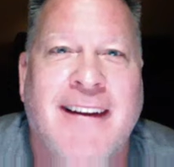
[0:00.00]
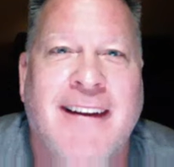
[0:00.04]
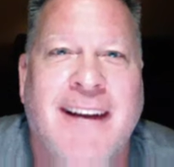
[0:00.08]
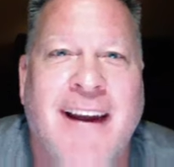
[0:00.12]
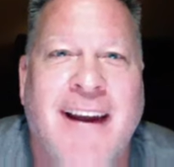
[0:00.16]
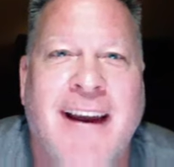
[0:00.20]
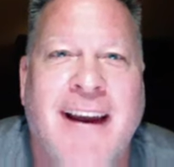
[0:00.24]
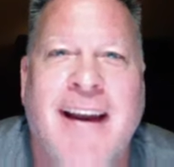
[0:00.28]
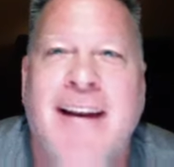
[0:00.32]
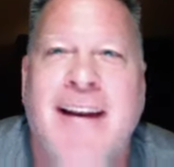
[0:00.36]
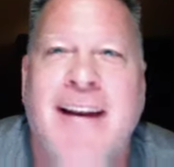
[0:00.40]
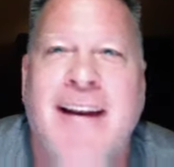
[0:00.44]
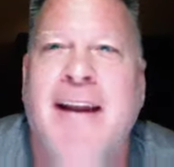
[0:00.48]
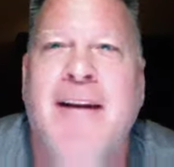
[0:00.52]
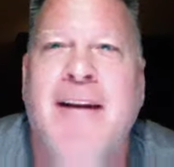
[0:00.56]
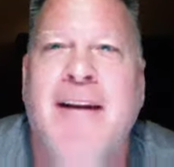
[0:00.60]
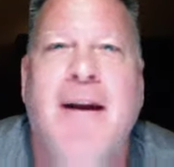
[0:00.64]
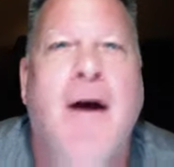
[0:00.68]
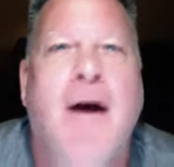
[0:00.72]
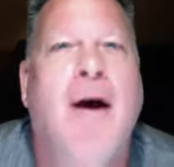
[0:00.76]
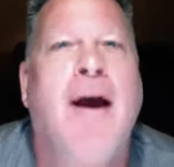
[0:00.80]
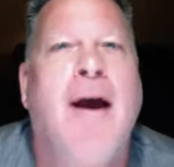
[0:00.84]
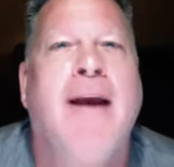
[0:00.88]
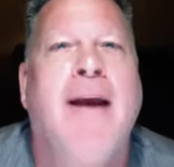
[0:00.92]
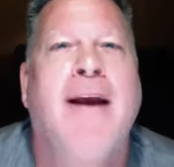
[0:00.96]
And then oh,
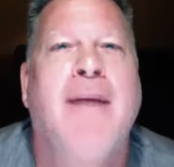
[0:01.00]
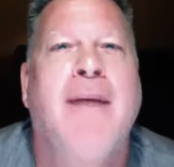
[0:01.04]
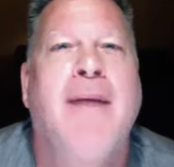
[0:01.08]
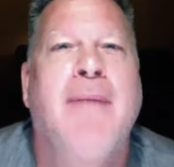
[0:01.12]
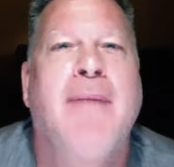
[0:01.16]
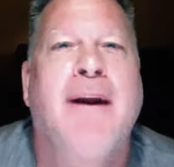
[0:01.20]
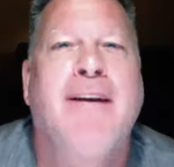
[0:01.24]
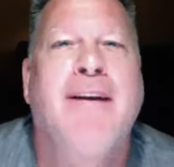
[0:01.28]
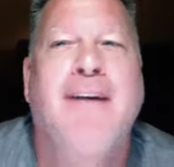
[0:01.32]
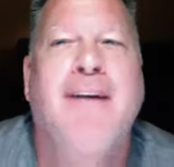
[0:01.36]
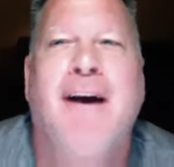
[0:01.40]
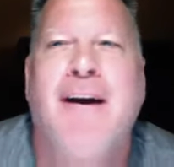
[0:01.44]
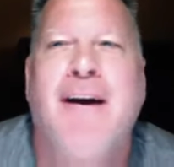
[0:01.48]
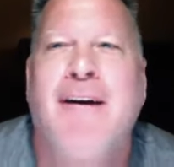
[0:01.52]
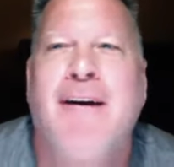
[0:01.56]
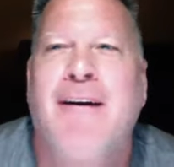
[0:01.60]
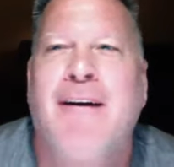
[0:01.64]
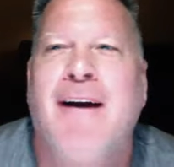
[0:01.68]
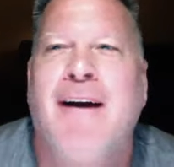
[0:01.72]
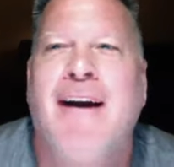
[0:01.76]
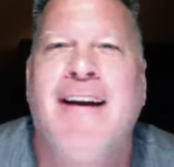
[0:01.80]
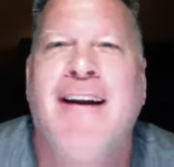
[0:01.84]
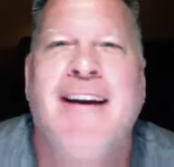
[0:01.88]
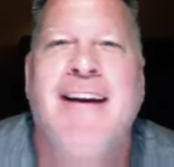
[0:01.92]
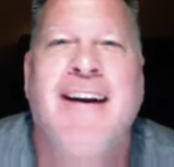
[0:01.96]
I got my daughter
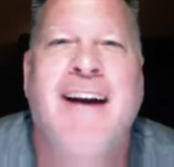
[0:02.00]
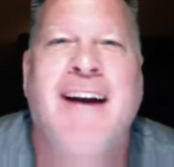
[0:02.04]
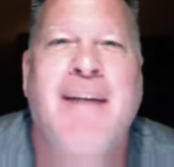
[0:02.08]
on here.